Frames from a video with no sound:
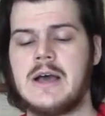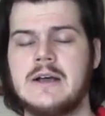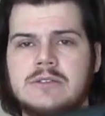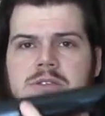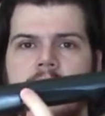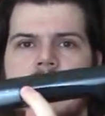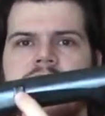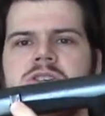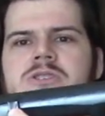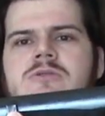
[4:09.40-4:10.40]
Uh, so
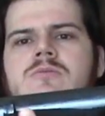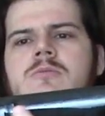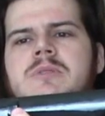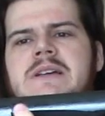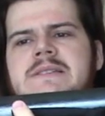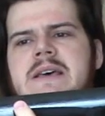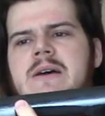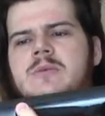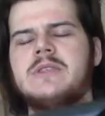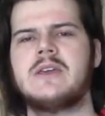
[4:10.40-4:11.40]
I just replaced
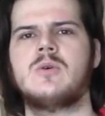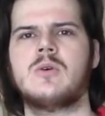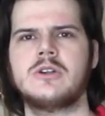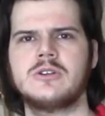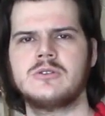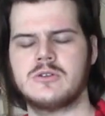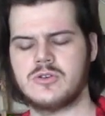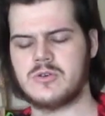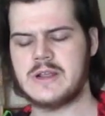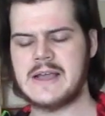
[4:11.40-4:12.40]
that with a horn
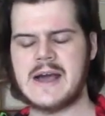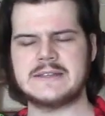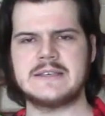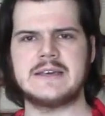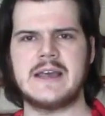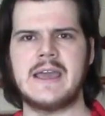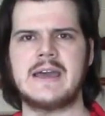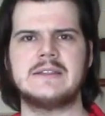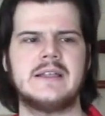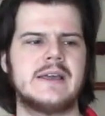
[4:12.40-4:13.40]
kurigata that I
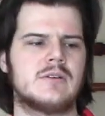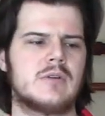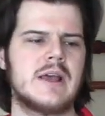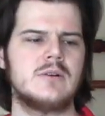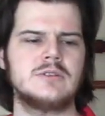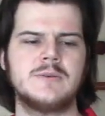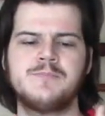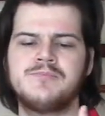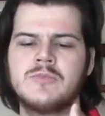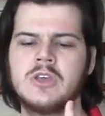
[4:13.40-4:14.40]
had laying around.
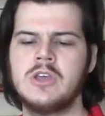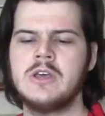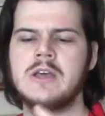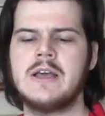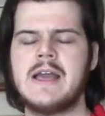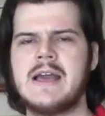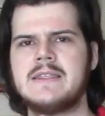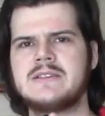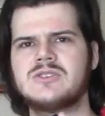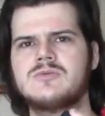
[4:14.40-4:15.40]

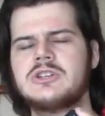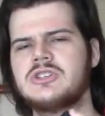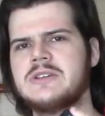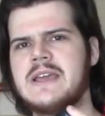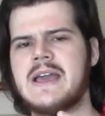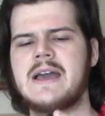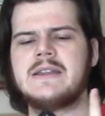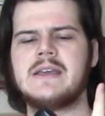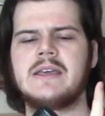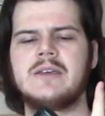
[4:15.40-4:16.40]
And this originally
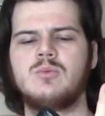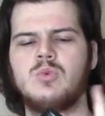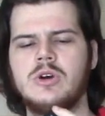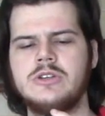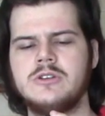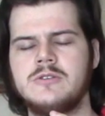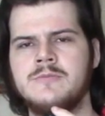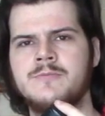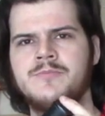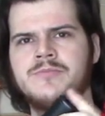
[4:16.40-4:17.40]
had a
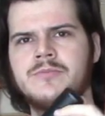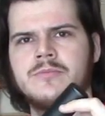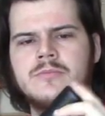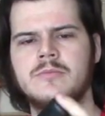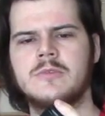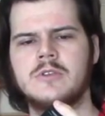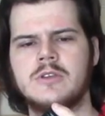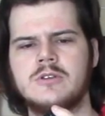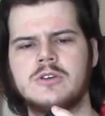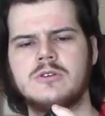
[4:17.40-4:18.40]
wooden
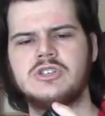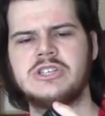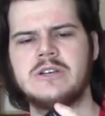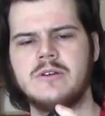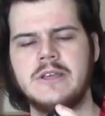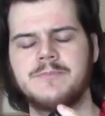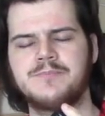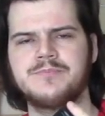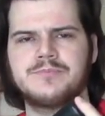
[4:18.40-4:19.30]
kojiri.